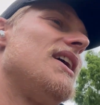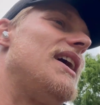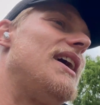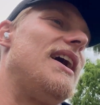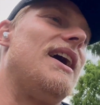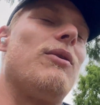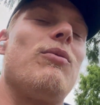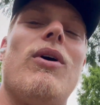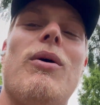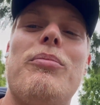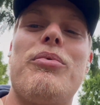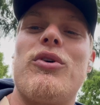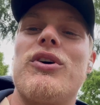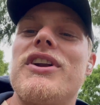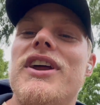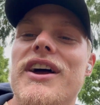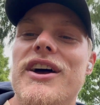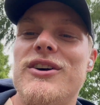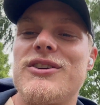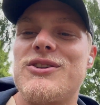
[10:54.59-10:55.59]
at one point
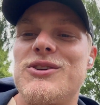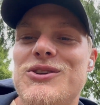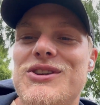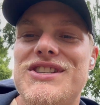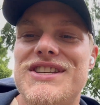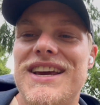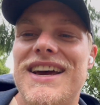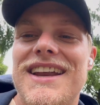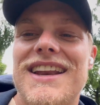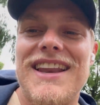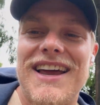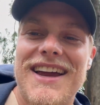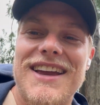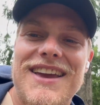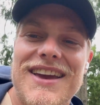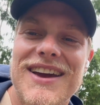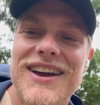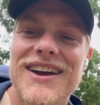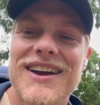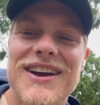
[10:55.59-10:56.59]
I also said,
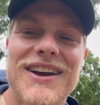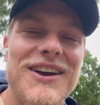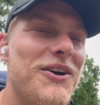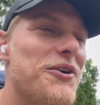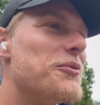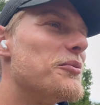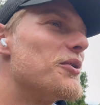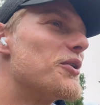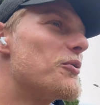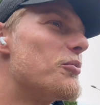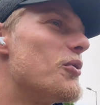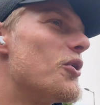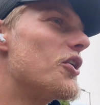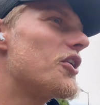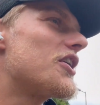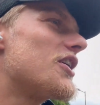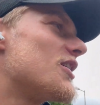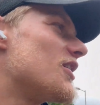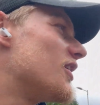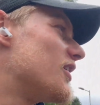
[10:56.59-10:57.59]
like, we're
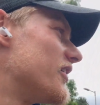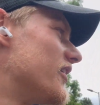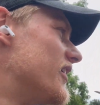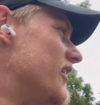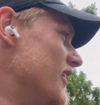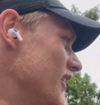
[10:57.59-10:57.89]
working on